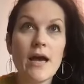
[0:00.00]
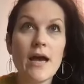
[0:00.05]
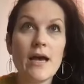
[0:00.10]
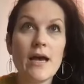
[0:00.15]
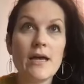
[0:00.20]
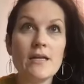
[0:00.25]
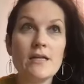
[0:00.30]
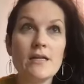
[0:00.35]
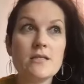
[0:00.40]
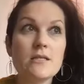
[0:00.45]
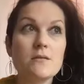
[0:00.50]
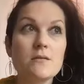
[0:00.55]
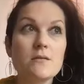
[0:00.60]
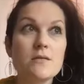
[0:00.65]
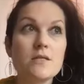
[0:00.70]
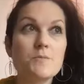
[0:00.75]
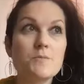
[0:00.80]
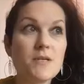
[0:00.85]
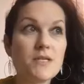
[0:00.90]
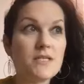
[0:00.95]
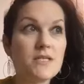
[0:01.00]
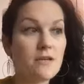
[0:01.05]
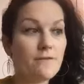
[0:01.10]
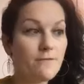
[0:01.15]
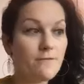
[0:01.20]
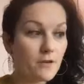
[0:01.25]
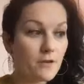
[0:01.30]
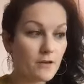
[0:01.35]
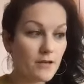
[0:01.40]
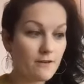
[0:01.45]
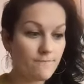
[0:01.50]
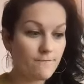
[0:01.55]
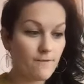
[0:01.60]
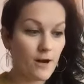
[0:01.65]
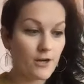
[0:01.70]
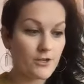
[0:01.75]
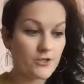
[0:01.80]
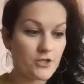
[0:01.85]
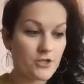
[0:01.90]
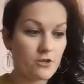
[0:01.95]
and it's specifically
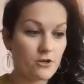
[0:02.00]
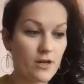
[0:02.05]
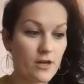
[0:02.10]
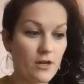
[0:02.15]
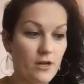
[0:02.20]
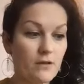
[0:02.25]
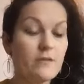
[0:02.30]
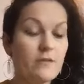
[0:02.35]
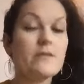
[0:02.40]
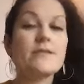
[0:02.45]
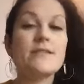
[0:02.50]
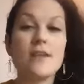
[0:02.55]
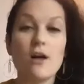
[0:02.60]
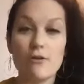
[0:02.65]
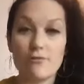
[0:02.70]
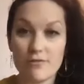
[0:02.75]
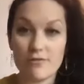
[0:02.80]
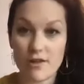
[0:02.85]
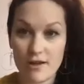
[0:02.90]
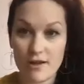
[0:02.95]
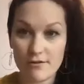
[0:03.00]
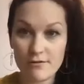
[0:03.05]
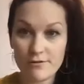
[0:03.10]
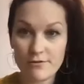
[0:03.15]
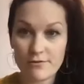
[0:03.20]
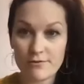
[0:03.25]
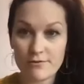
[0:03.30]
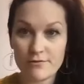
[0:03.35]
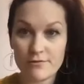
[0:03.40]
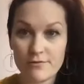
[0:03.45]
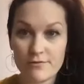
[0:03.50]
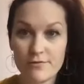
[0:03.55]
fostering self love.